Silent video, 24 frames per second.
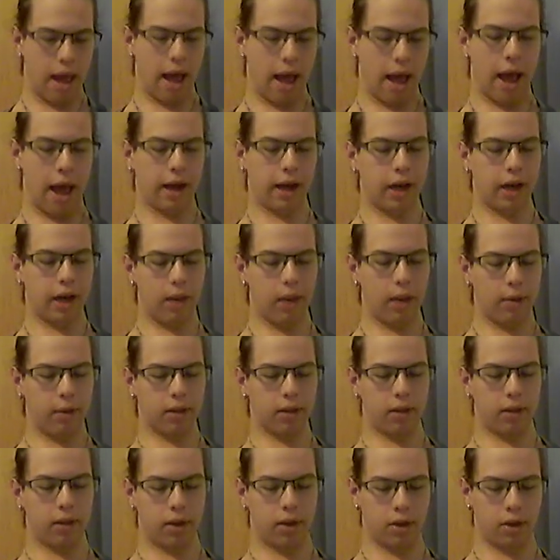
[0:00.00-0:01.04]
Academic
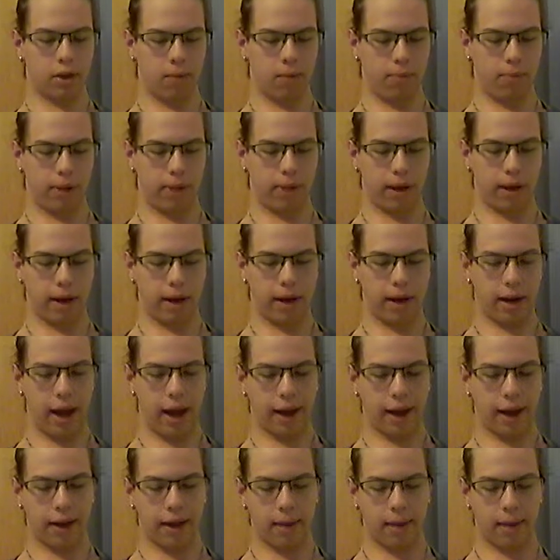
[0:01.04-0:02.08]
Search Complete and
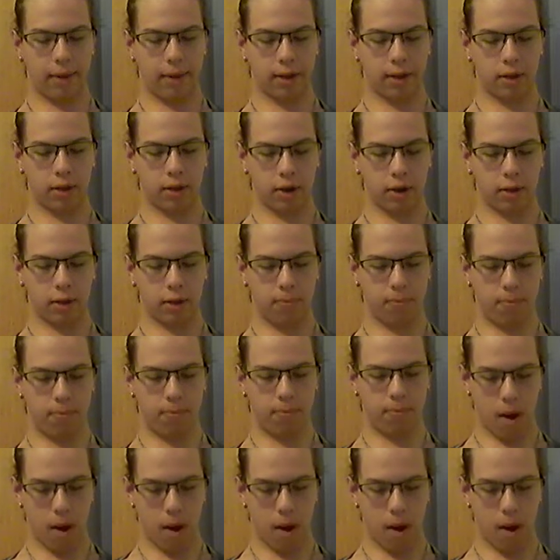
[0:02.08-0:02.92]
Academic Search